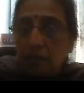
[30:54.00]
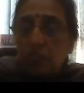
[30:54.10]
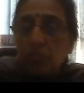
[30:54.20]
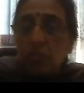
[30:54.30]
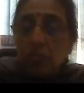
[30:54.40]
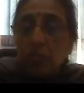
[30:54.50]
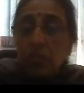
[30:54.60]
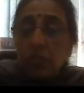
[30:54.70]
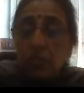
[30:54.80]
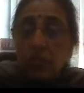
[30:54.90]

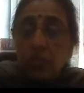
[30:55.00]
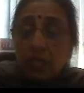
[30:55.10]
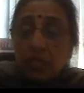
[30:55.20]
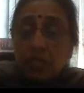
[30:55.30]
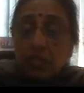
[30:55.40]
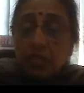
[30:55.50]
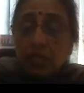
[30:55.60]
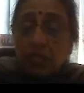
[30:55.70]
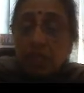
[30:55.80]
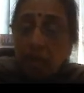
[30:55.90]
So it is
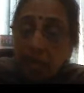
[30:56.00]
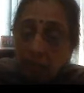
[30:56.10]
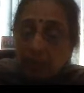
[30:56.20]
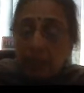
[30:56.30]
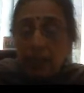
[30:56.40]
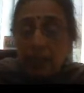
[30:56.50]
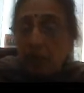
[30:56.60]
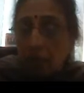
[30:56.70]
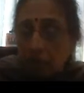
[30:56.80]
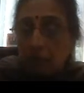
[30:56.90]
again, the
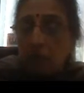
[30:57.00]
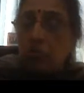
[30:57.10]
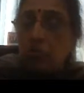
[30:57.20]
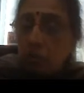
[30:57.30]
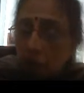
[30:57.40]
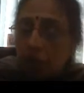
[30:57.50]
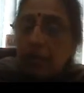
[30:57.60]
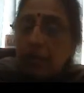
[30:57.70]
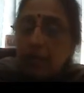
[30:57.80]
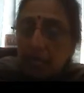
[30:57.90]
algorithm is so well
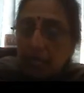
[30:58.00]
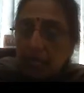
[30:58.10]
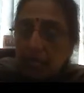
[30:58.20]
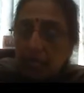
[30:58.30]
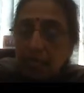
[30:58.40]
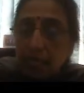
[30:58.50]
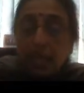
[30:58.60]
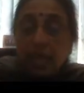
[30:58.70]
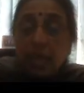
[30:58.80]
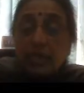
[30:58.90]
designed
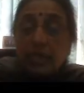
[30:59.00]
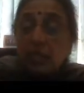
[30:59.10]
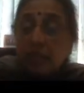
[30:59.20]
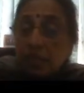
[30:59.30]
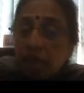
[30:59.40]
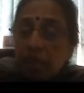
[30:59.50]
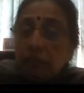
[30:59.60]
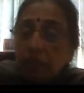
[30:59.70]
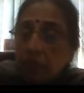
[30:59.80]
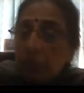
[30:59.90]
that
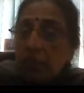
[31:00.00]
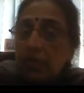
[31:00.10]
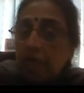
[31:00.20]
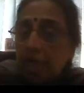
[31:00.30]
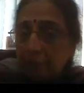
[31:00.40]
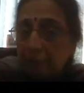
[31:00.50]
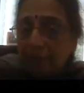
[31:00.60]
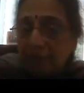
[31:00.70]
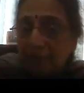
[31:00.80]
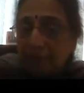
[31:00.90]
never will it
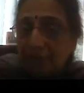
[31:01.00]
happen